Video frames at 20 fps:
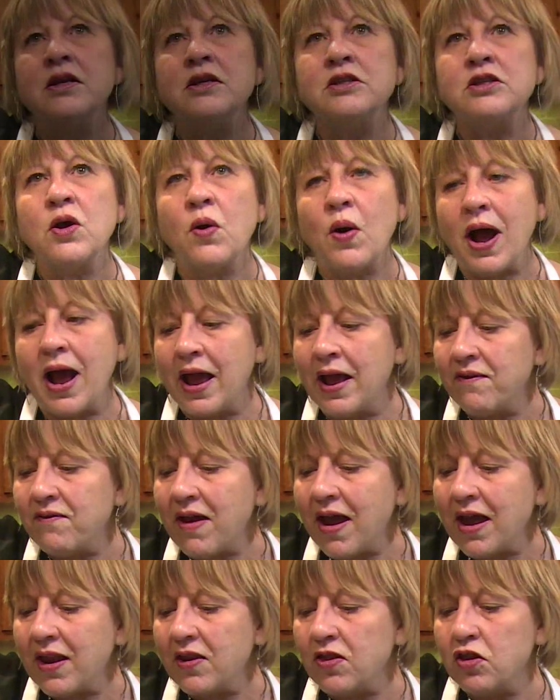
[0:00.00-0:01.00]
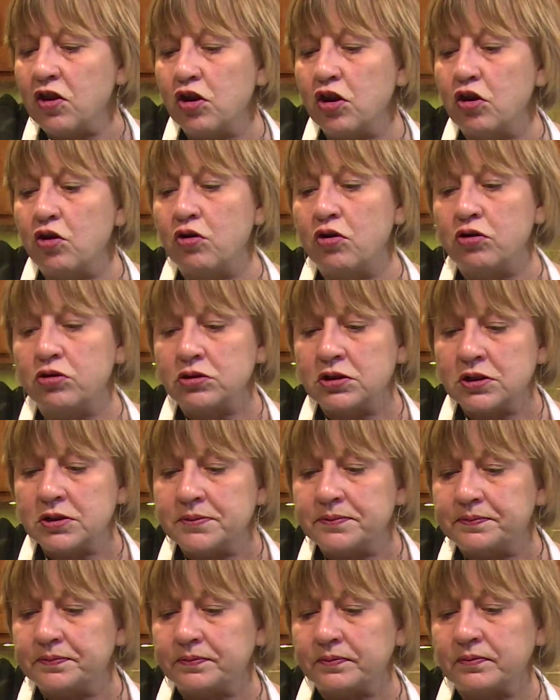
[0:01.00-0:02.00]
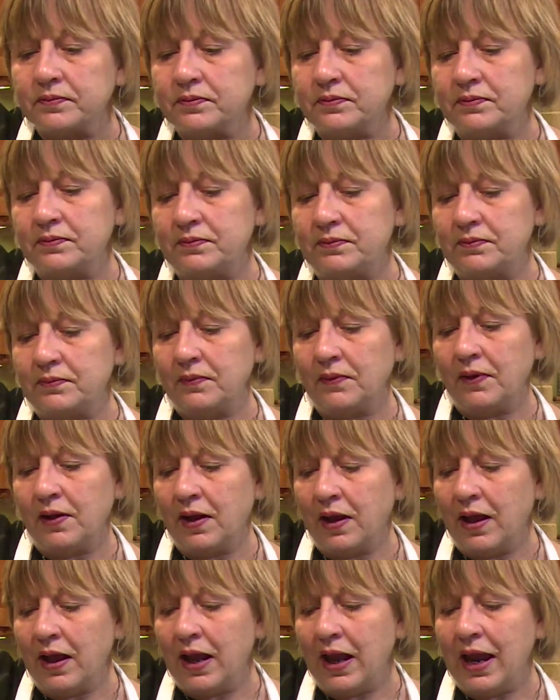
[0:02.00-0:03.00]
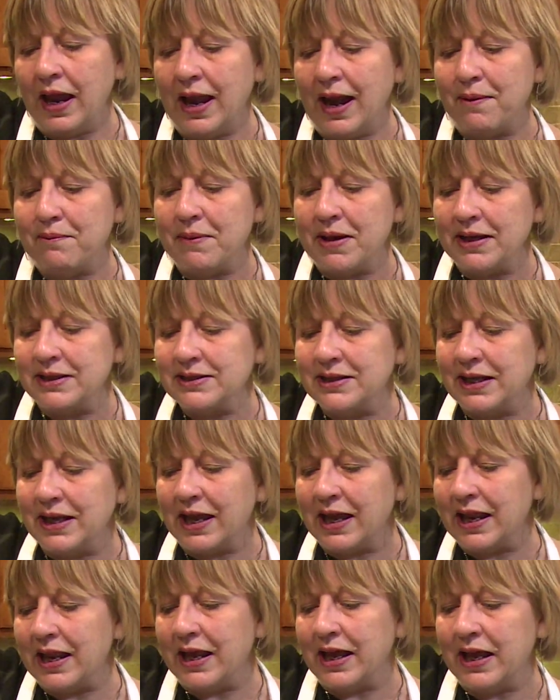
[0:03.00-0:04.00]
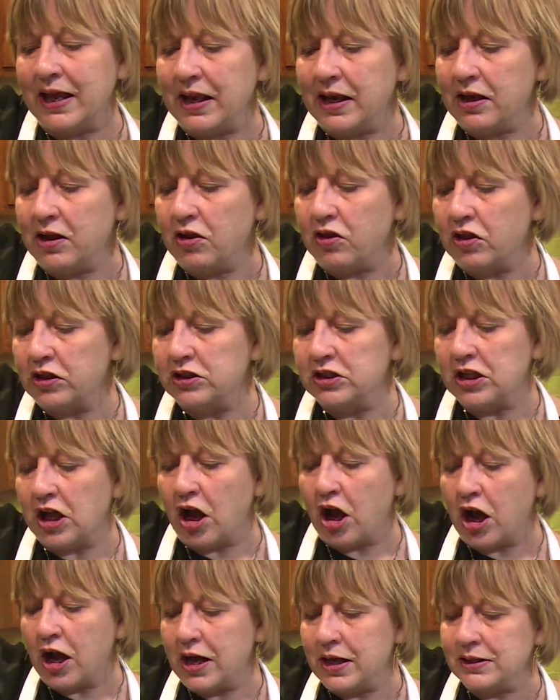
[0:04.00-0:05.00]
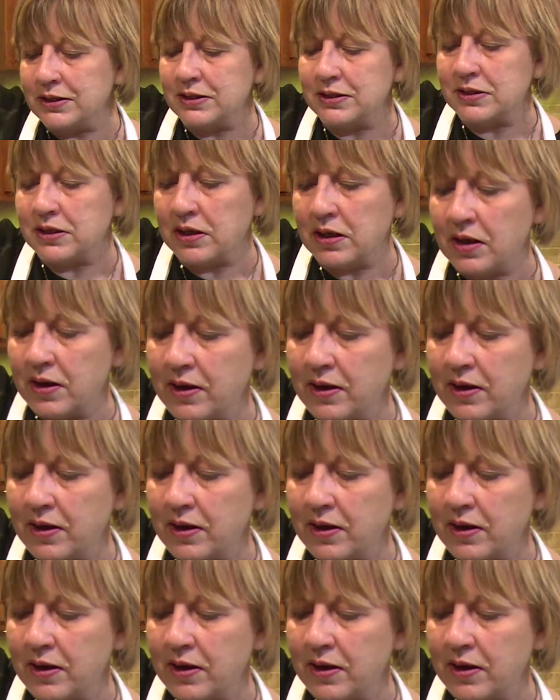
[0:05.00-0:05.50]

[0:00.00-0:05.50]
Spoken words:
So I have added the noodles and I'm mixing it into the sauce.